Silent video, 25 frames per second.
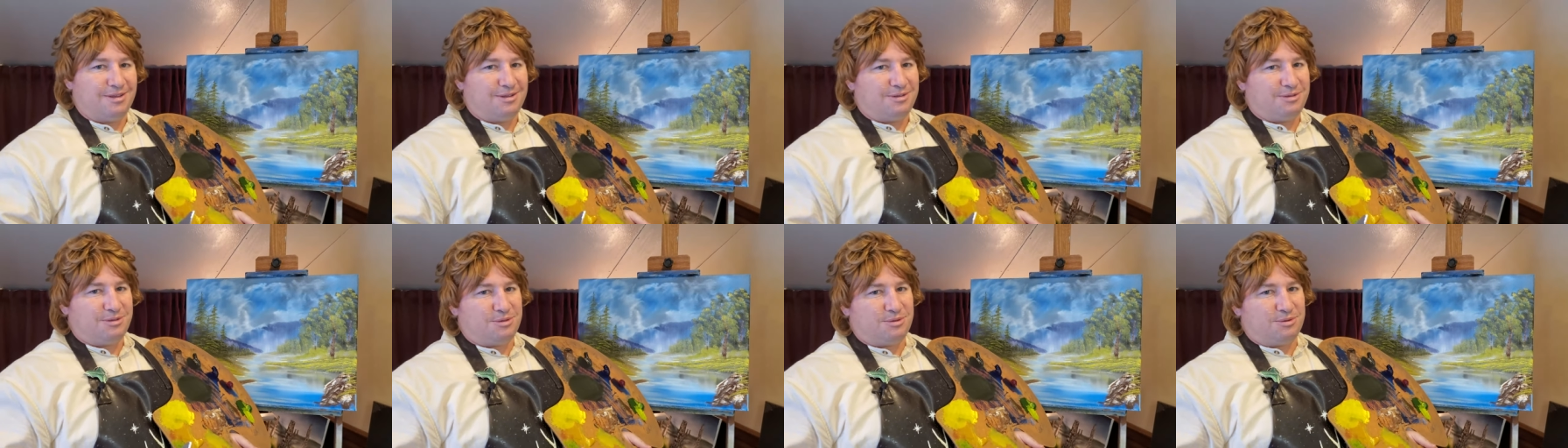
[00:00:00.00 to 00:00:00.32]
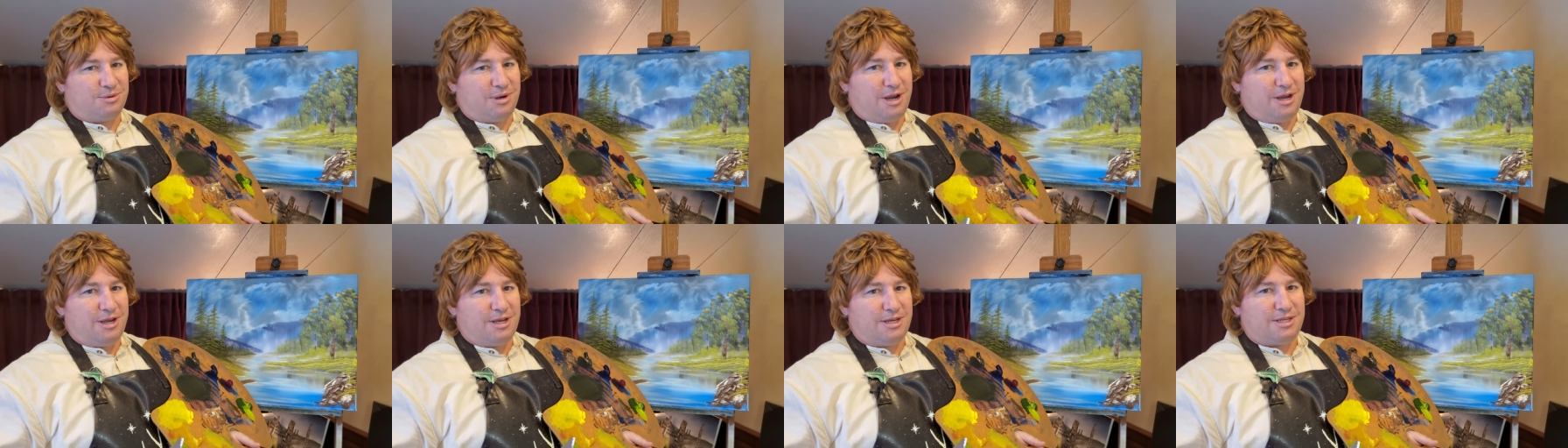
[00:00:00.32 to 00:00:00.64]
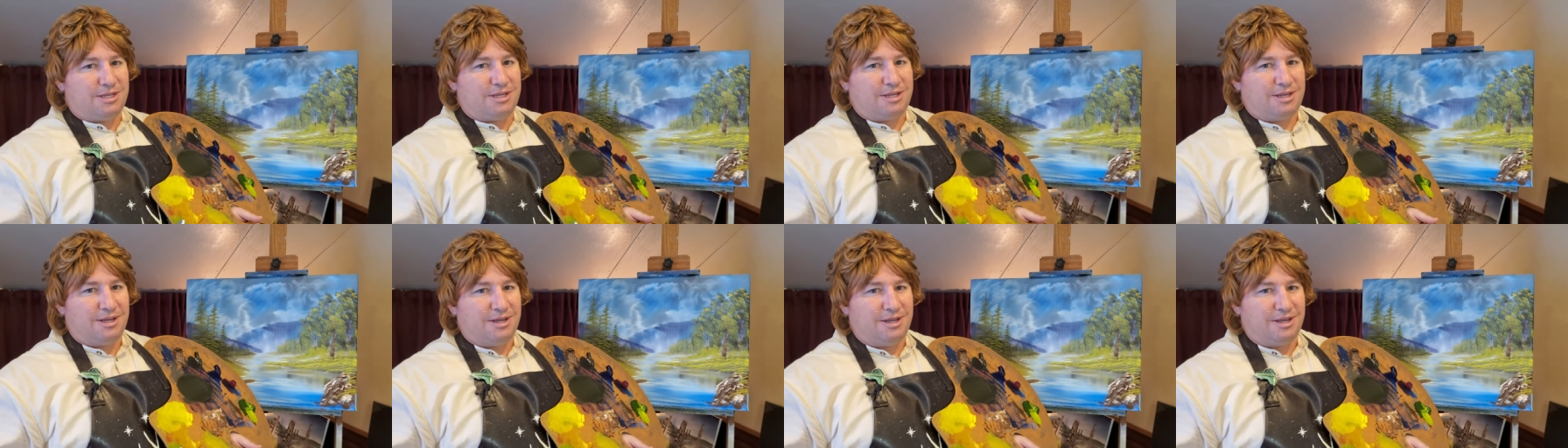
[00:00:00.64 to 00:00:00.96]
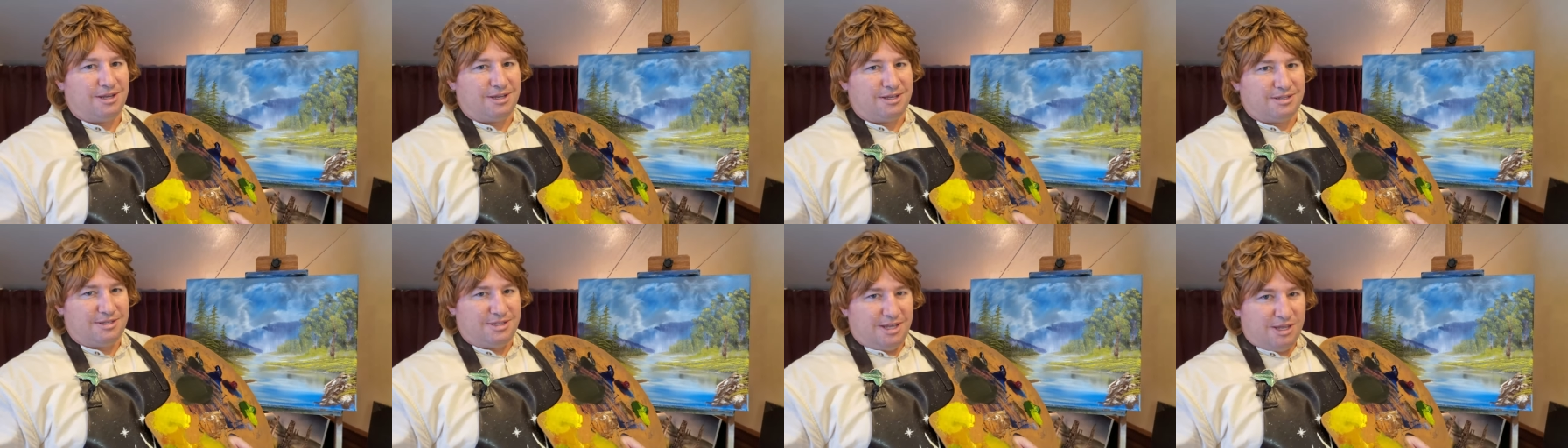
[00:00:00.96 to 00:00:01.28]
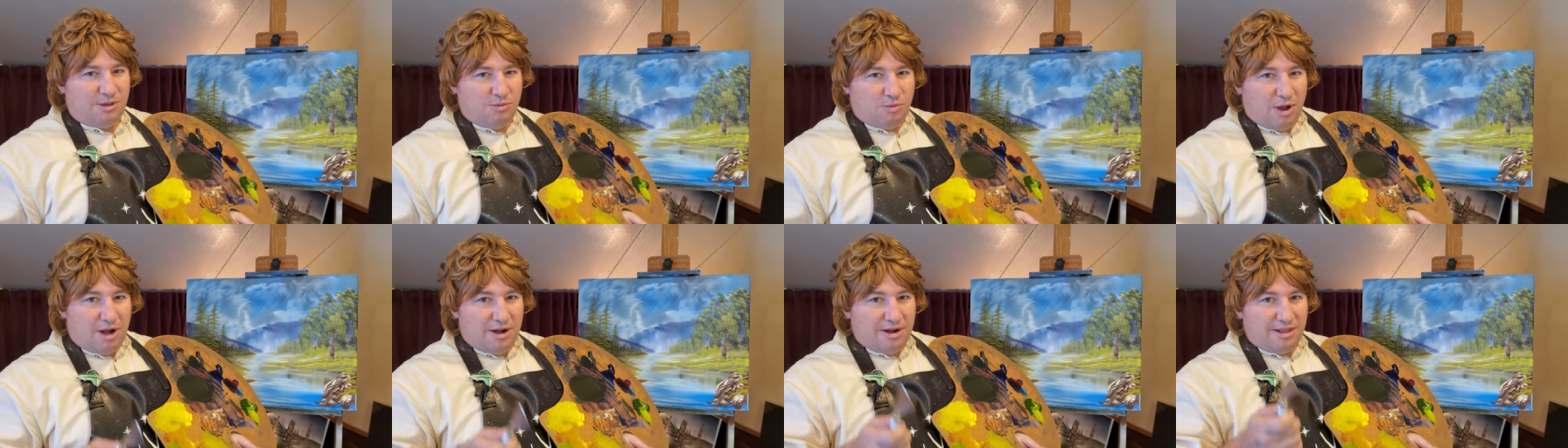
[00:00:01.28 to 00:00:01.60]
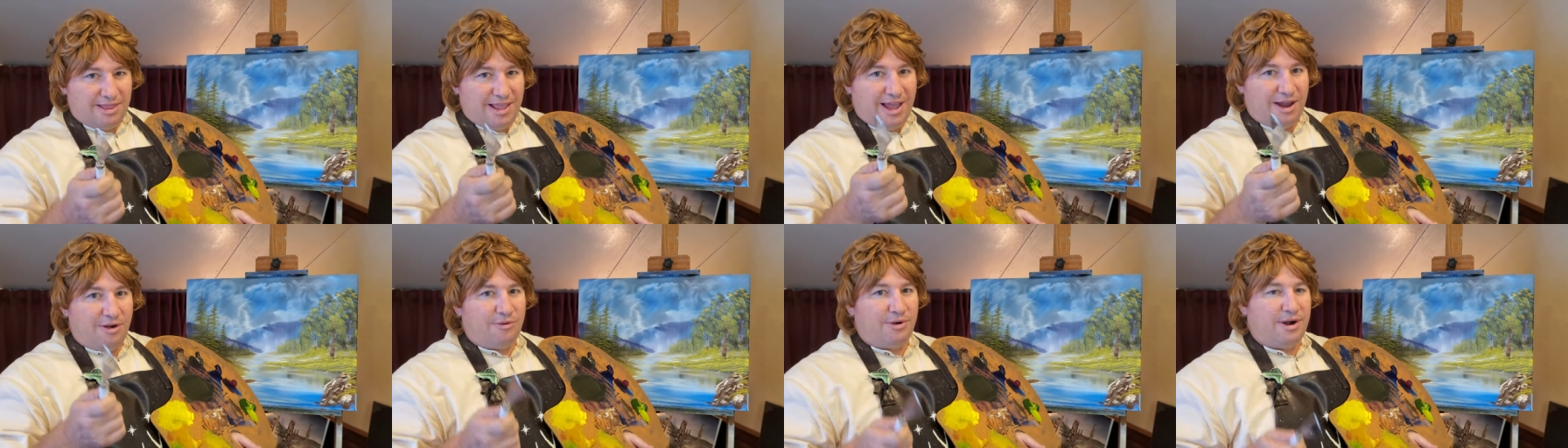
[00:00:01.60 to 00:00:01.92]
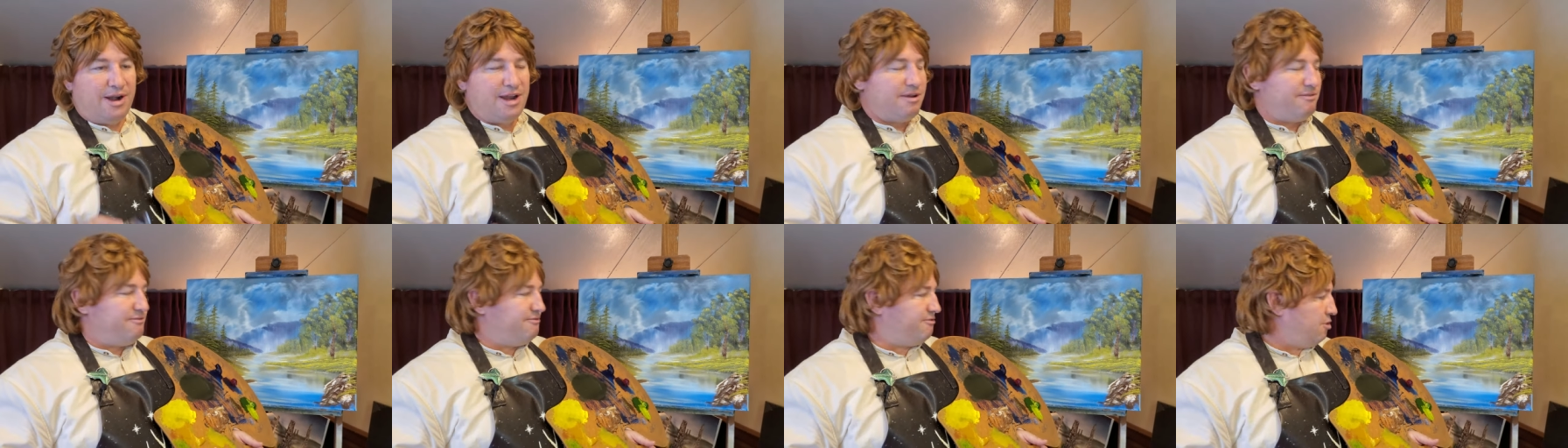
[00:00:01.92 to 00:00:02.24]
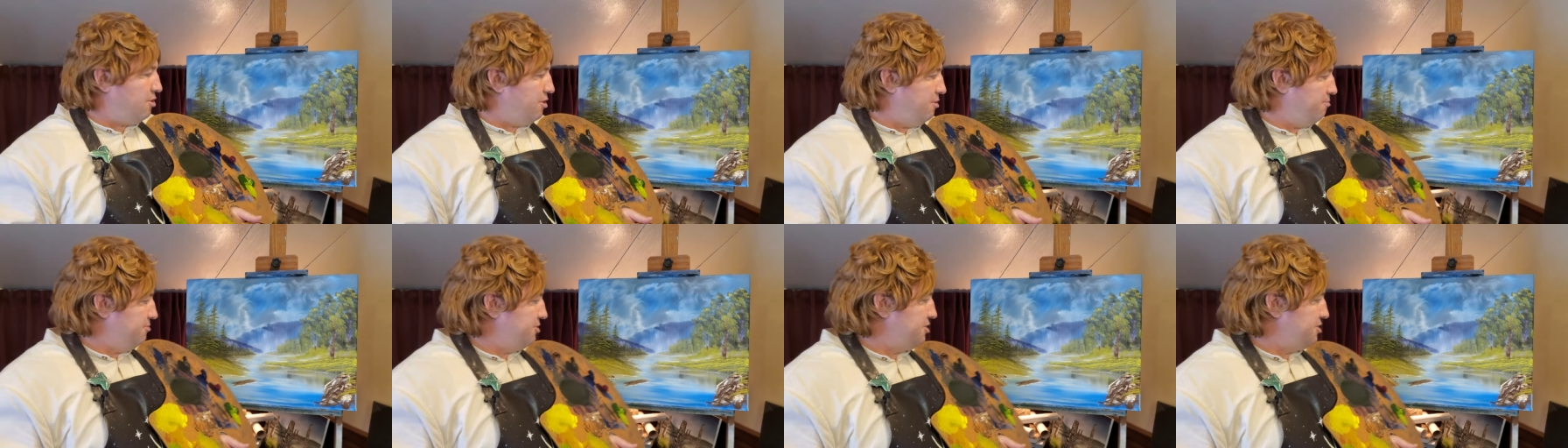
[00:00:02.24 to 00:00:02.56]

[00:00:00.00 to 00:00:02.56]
That's right, because he wanted that ring for